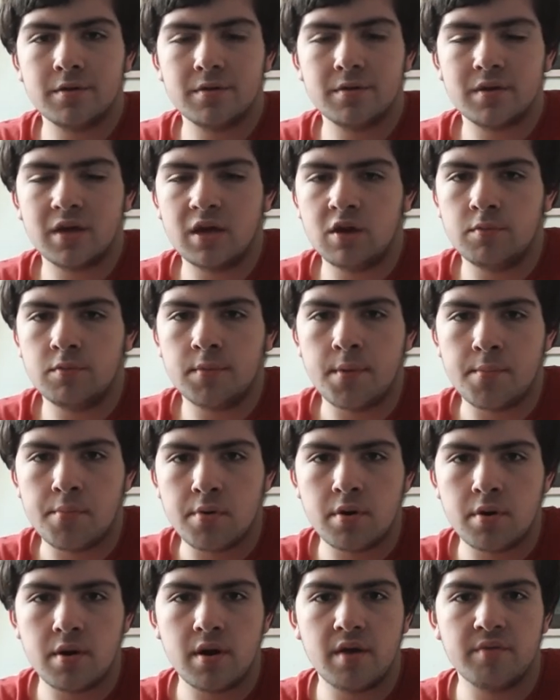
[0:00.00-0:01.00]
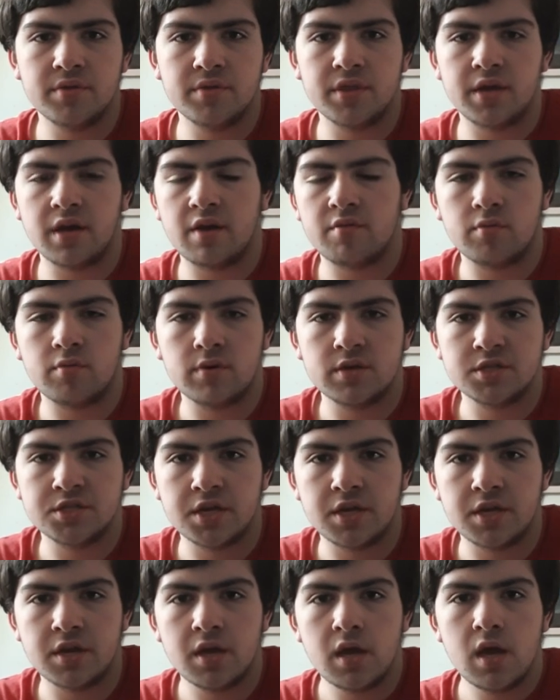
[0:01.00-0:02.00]
can't remember everything everyone
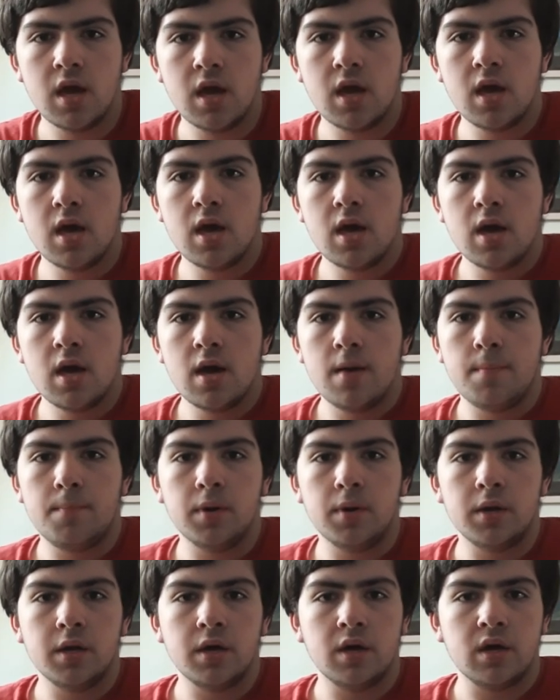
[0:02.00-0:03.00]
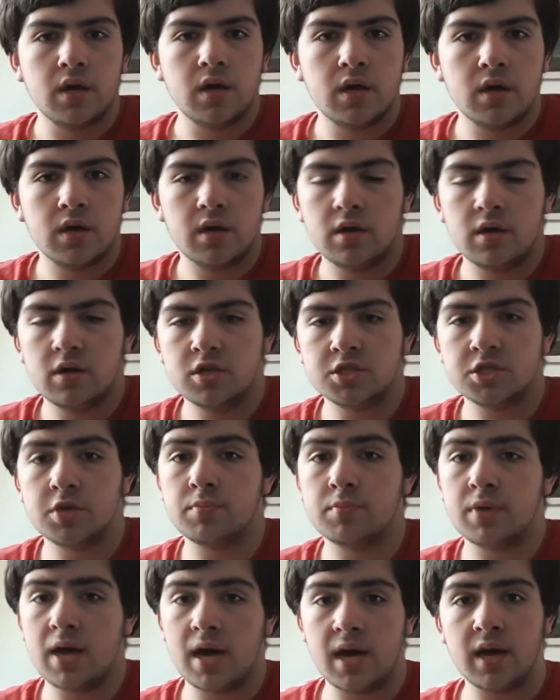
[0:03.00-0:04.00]
said, but
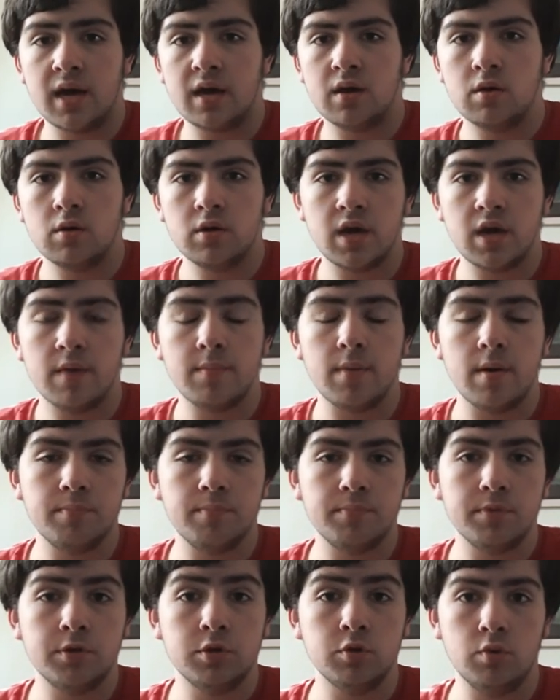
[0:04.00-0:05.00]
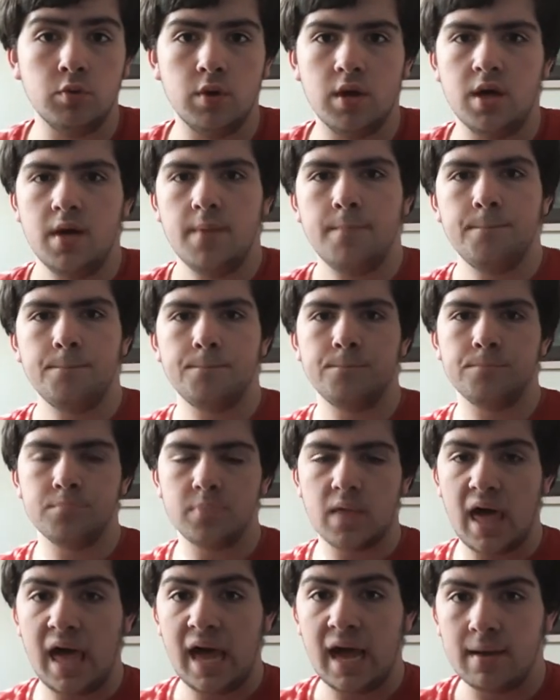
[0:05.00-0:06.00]
some guy came up to
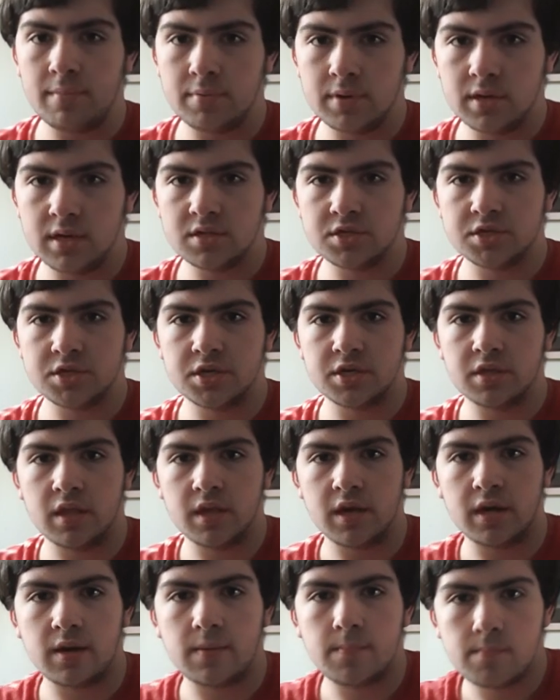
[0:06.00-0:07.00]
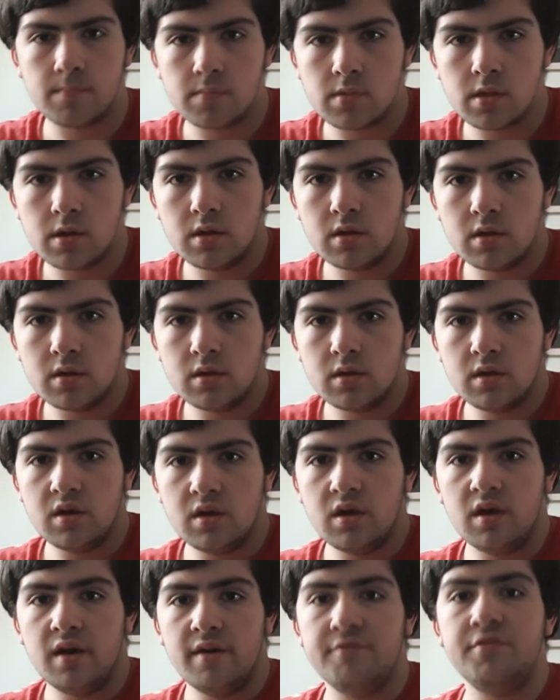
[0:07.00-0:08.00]
Abby and said, like,
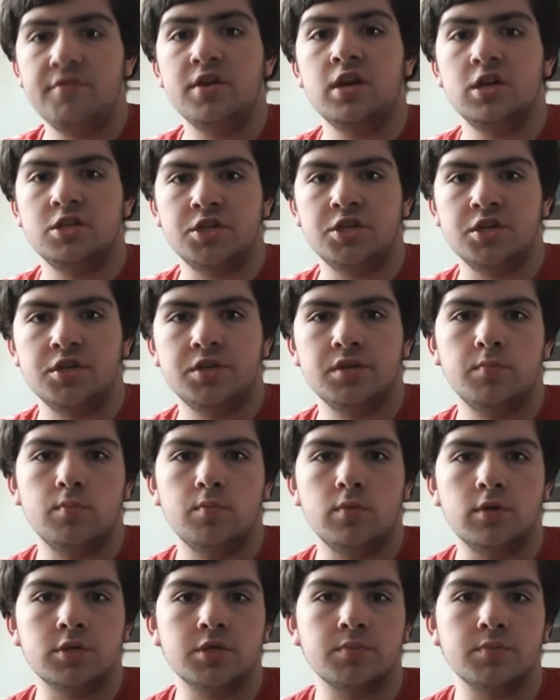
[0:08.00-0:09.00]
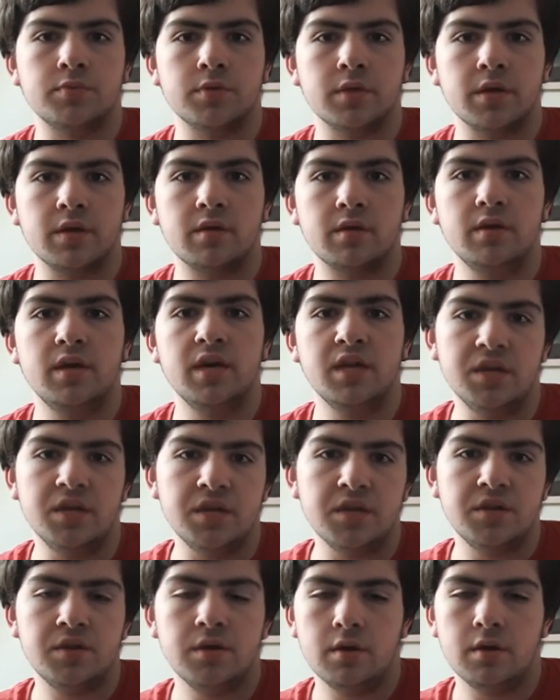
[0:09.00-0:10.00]
"Finish it," or something like, "End
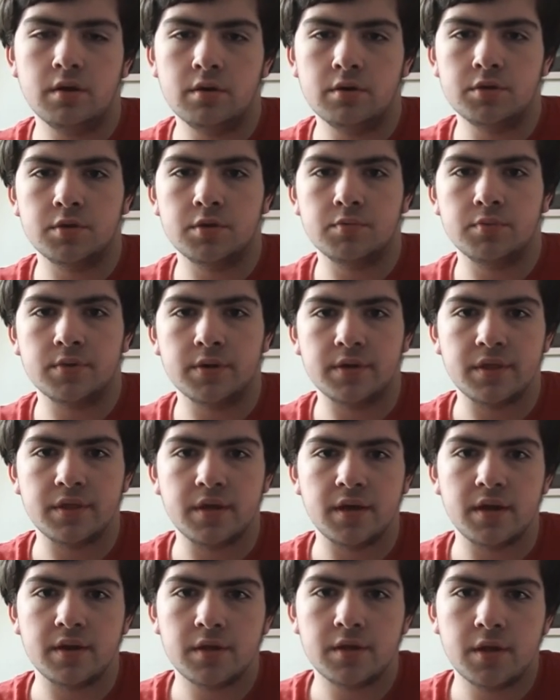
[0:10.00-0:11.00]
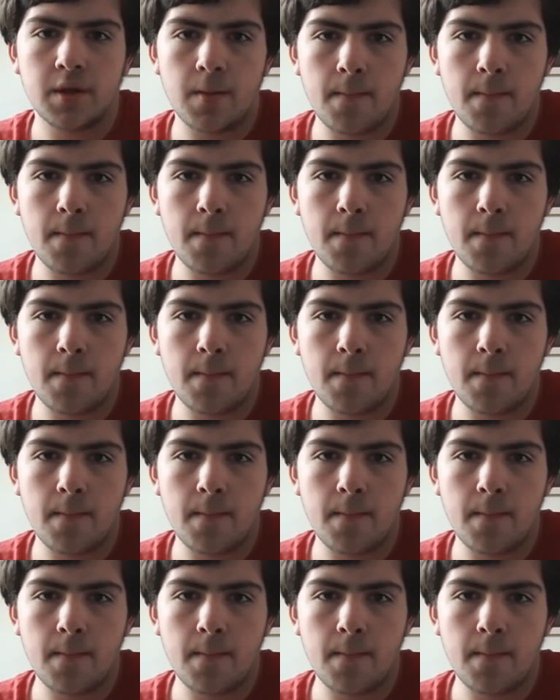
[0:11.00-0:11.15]
it," or something like that.